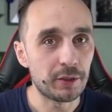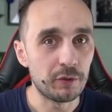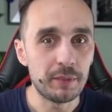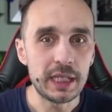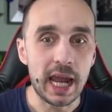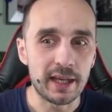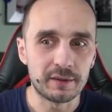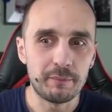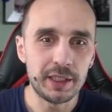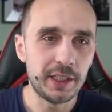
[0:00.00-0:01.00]
to be as
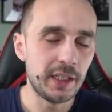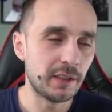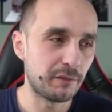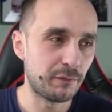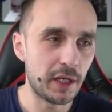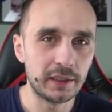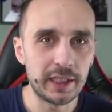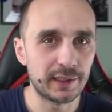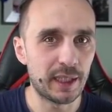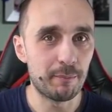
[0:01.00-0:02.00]
beginner friendly
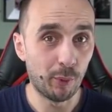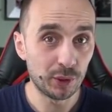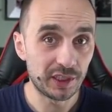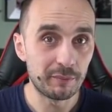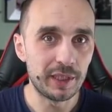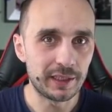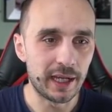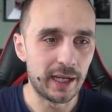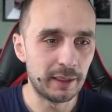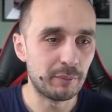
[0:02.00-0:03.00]
as I possibly
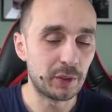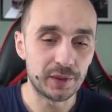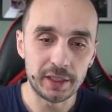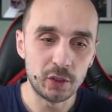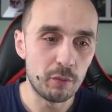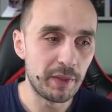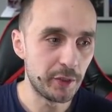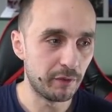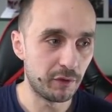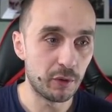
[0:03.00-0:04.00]
can because I know many
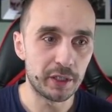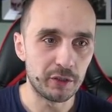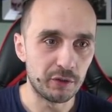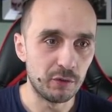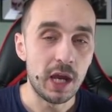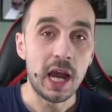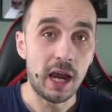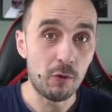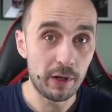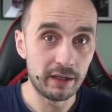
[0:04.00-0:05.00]
of you are new.
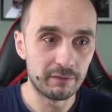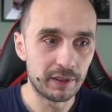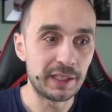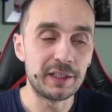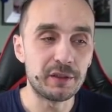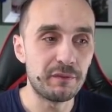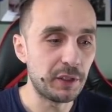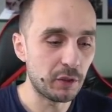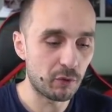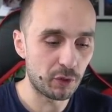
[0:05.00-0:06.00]
However, in this
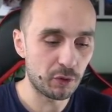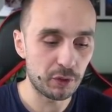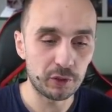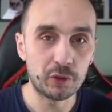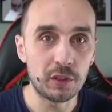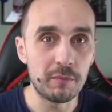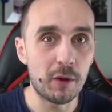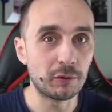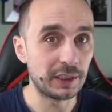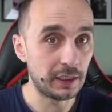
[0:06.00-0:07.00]
video we're not going to talk
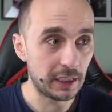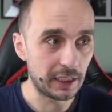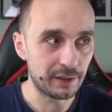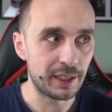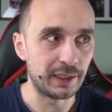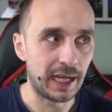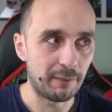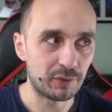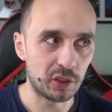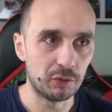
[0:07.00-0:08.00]
about gear and
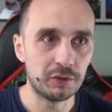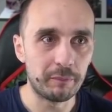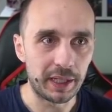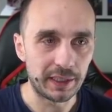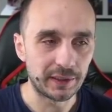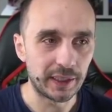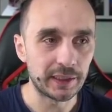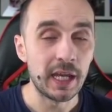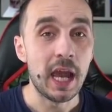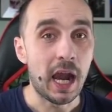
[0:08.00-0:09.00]
absolute basics.
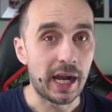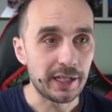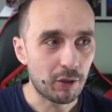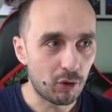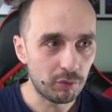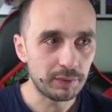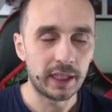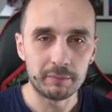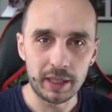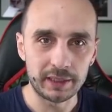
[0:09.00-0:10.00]
I hope
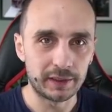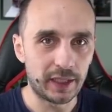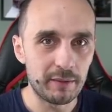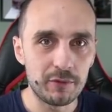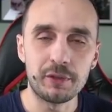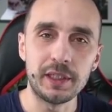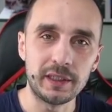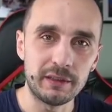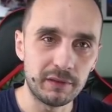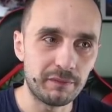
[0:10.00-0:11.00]
that by the time you hit
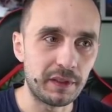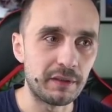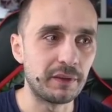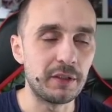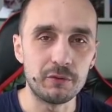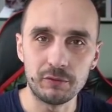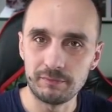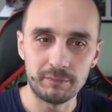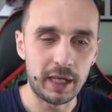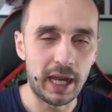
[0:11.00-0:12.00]
level 50 you would
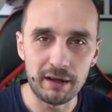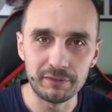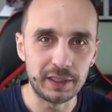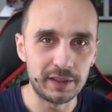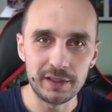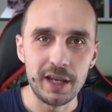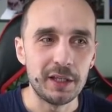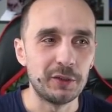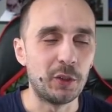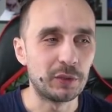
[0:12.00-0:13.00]
have this
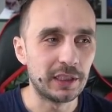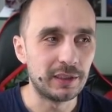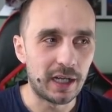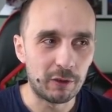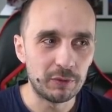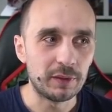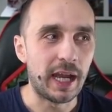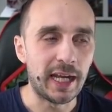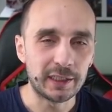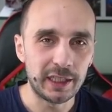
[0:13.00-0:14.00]
noted down.
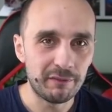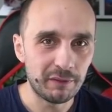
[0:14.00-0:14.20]
At level